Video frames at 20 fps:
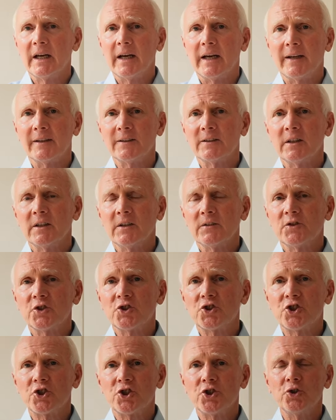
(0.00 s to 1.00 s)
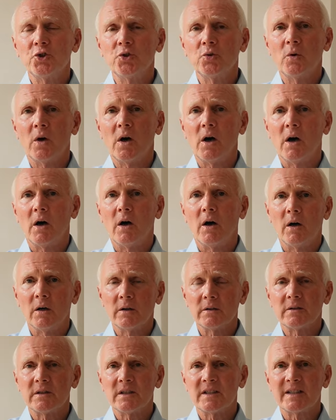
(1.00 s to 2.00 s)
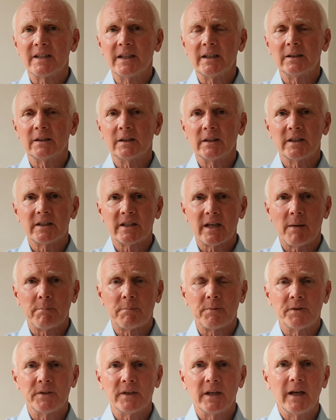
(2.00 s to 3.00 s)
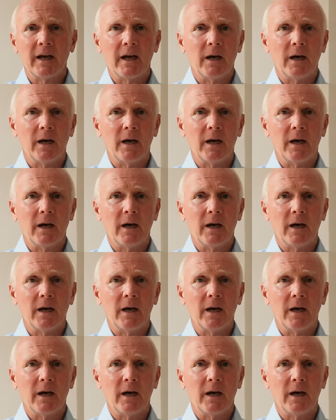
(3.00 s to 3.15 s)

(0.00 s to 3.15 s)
and the two are distinctly separate.